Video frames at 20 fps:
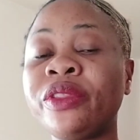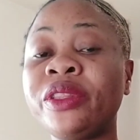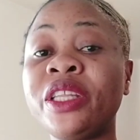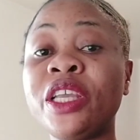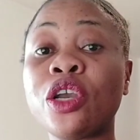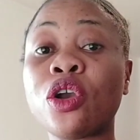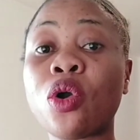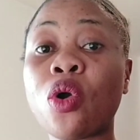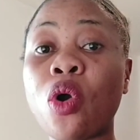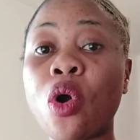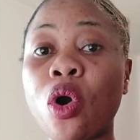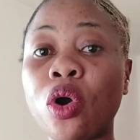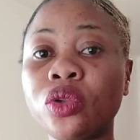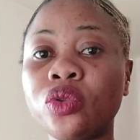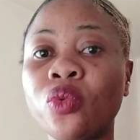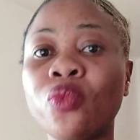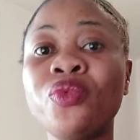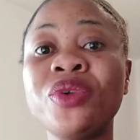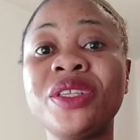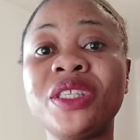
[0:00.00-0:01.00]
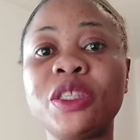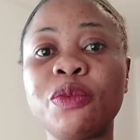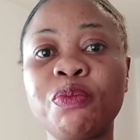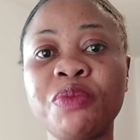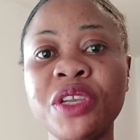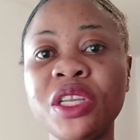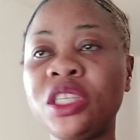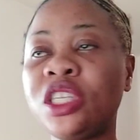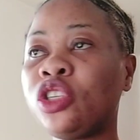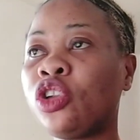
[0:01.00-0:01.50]
They come with
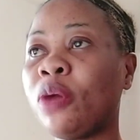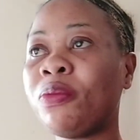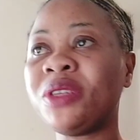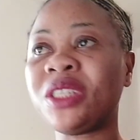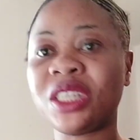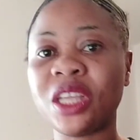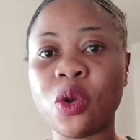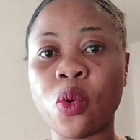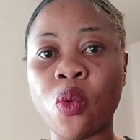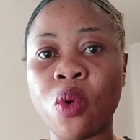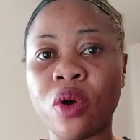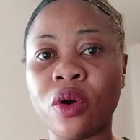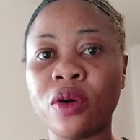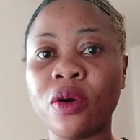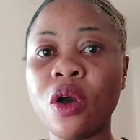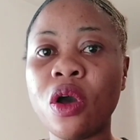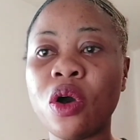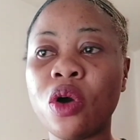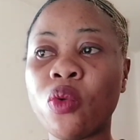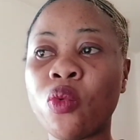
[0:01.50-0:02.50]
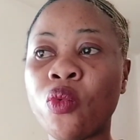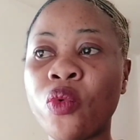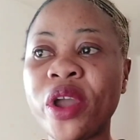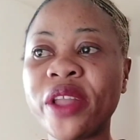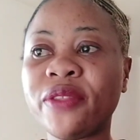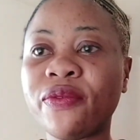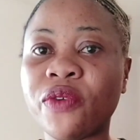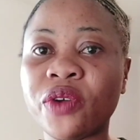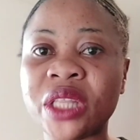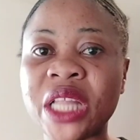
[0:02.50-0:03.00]
speed. Not be say one
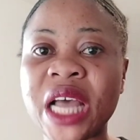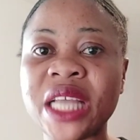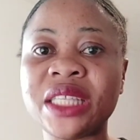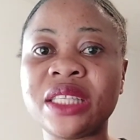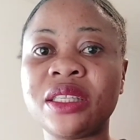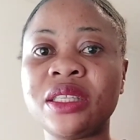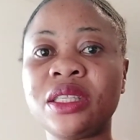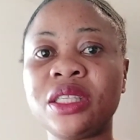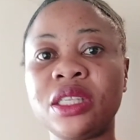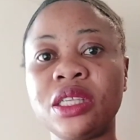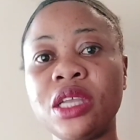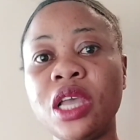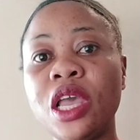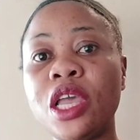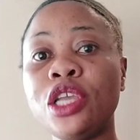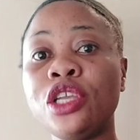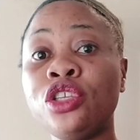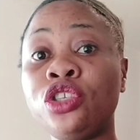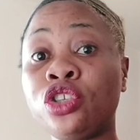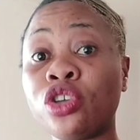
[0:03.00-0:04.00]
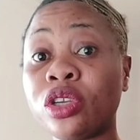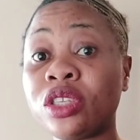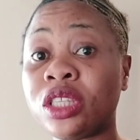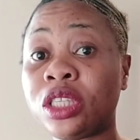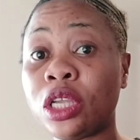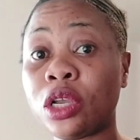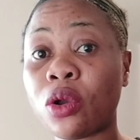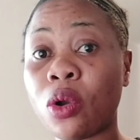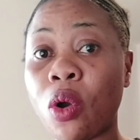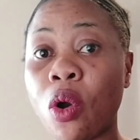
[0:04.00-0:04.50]
wait for that city. It just
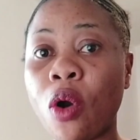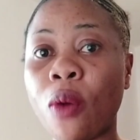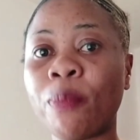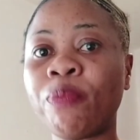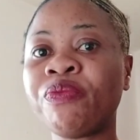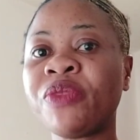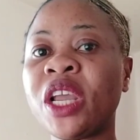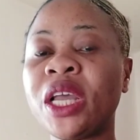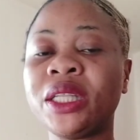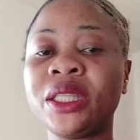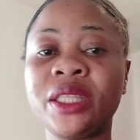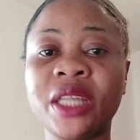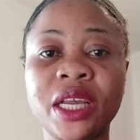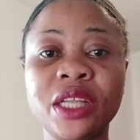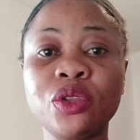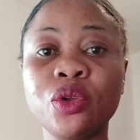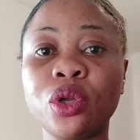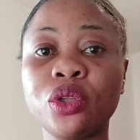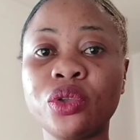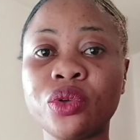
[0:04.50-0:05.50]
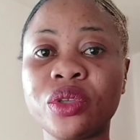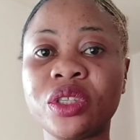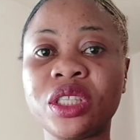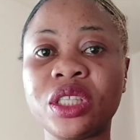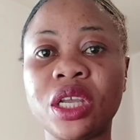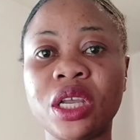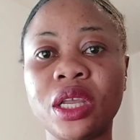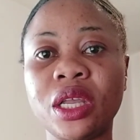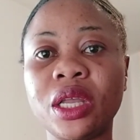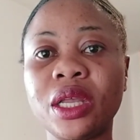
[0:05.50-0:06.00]
they come. Then no no
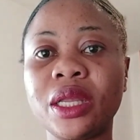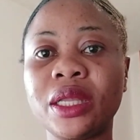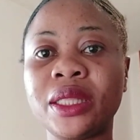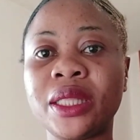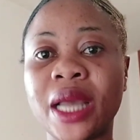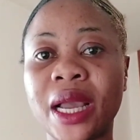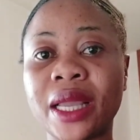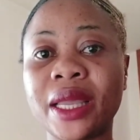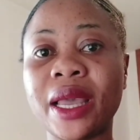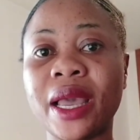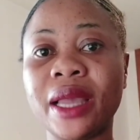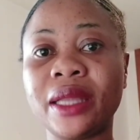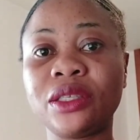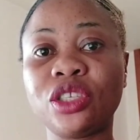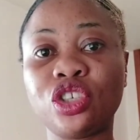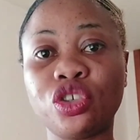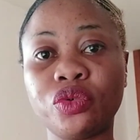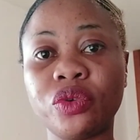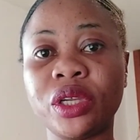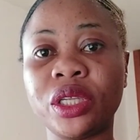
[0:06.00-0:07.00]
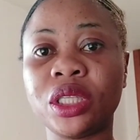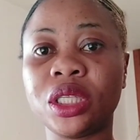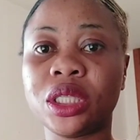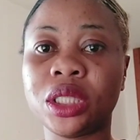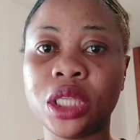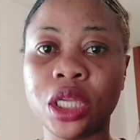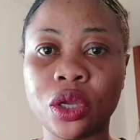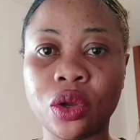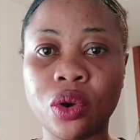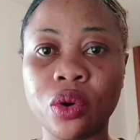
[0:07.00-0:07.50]
say that kind of train
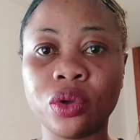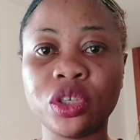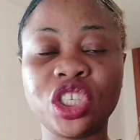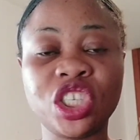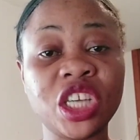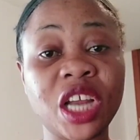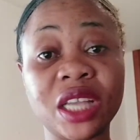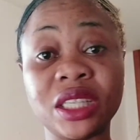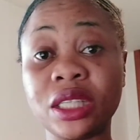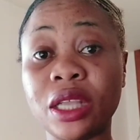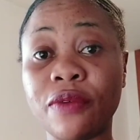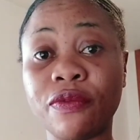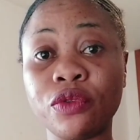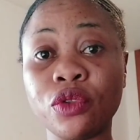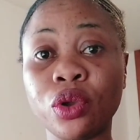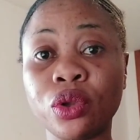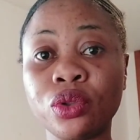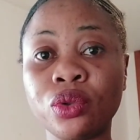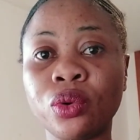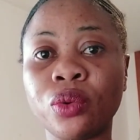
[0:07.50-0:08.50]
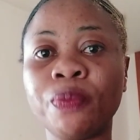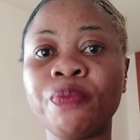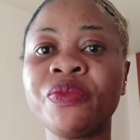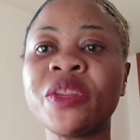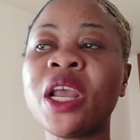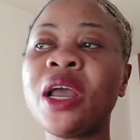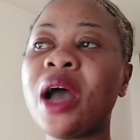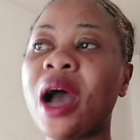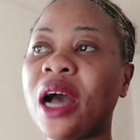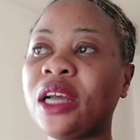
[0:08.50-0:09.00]
they come. She herself no no.
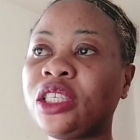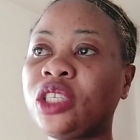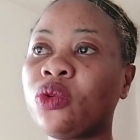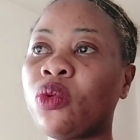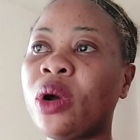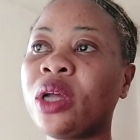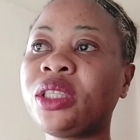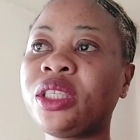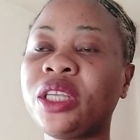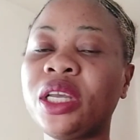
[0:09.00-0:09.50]
As she won't